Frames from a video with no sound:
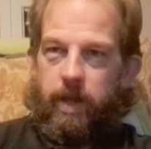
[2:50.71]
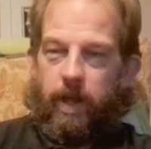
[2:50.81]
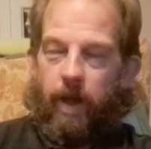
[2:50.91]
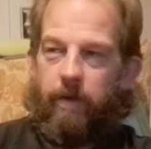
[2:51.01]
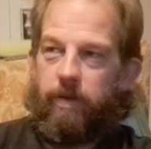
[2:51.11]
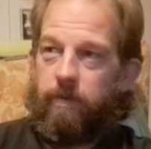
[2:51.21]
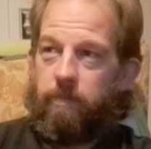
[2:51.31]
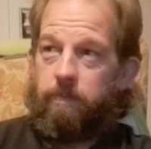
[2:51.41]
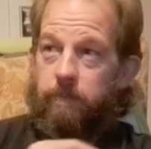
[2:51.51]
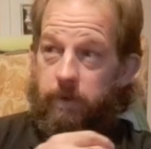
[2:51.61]

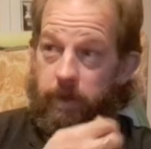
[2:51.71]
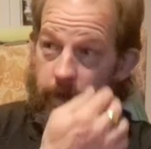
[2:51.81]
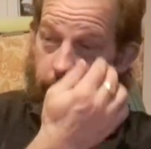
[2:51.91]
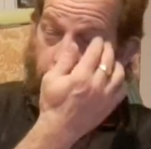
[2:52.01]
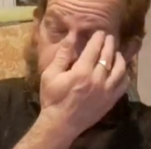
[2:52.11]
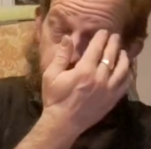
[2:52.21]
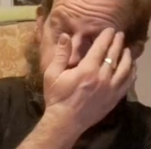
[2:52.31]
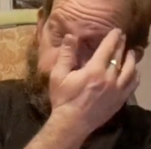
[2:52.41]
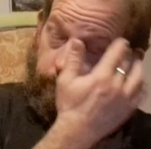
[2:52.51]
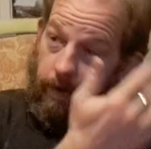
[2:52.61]
And
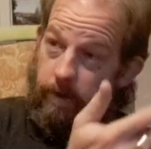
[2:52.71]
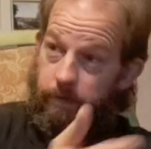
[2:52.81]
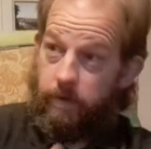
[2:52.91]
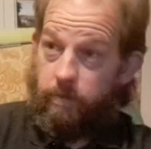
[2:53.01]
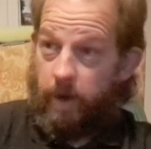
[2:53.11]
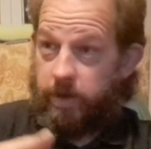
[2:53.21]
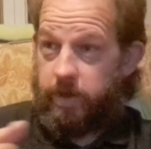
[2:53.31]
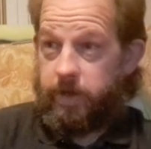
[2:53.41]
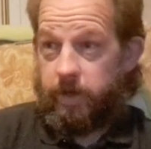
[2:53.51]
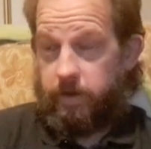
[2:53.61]
the first few
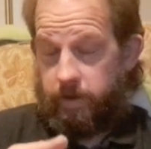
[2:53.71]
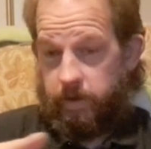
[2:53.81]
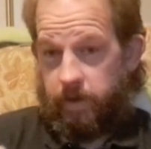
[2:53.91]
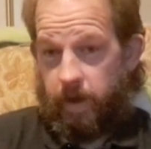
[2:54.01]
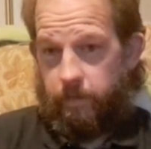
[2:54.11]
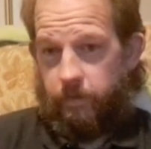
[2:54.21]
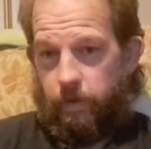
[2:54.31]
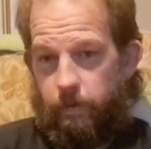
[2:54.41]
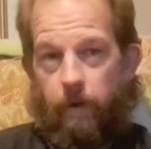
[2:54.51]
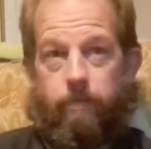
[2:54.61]
messages to come through
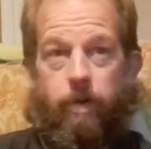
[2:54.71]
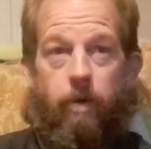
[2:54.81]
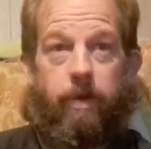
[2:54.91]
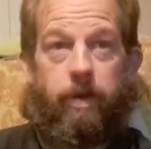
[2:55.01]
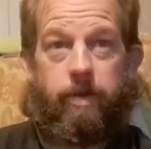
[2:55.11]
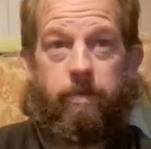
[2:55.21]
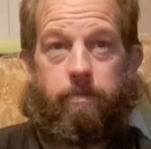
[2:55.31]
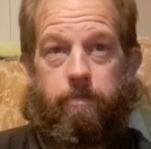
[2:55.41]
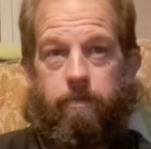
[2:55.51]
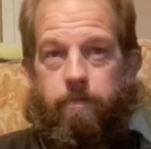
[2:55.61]
from Thomas,
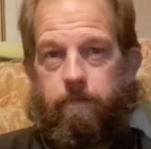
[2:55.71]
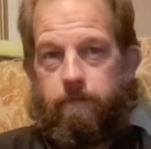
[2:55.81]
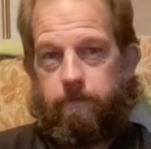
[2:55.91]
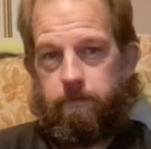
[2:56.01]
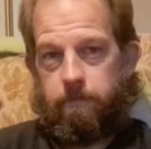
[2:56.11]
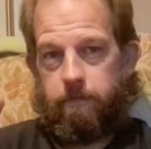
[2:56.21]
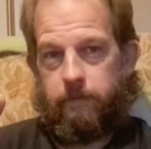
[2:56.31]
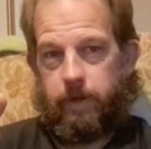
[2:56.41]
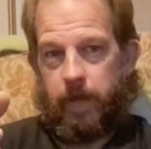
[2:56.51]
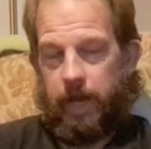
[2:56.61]

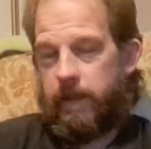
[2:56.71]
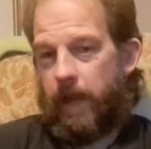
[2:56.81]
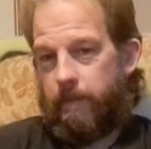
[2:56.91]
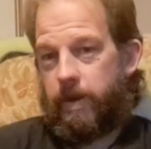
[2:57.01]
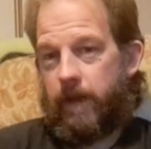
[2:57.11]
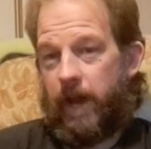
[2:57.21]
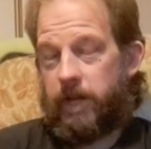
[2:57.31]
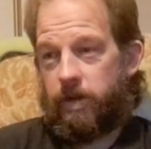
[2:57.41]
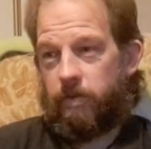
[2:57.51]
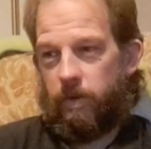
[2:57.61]
Ken and Debbie's
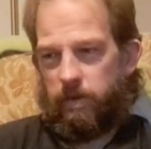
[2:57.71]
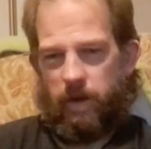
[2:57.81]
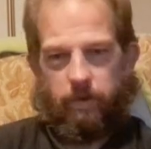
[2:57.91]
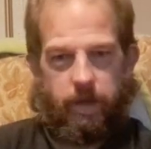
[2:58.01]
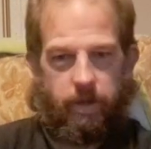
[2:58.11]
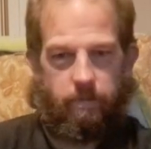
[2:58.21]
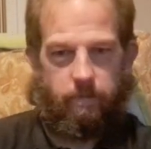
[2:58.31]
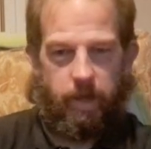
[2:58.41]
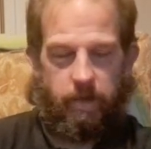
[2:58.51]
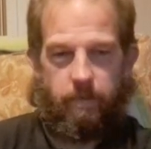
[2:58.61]
attitude was, "Oh,
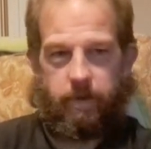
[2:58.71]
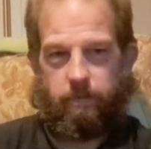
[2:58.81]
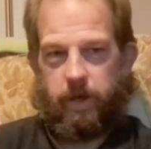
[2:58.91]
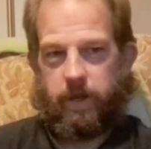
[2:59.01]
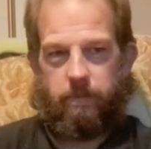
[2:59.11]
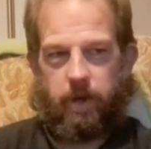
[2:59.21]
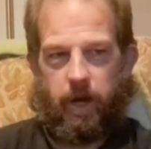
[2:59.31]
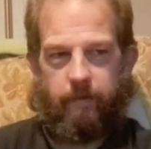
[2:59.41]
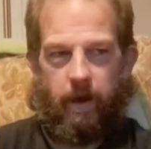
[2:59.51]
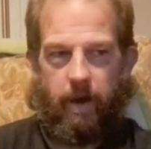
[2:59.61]
this must be some kind
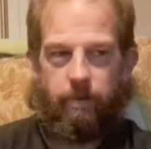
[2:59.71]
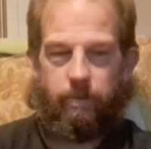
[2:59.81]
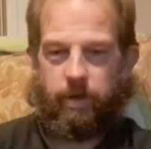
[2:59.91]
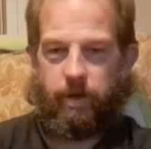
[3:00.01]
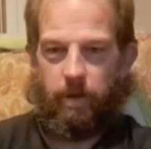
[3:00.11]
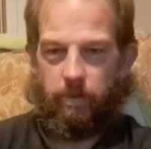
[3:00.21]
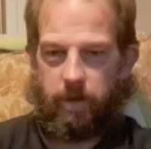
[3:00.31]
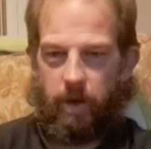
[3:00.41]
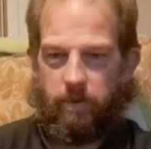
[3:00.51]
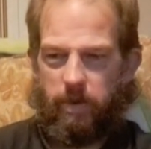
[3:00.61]
of a hoax. What's going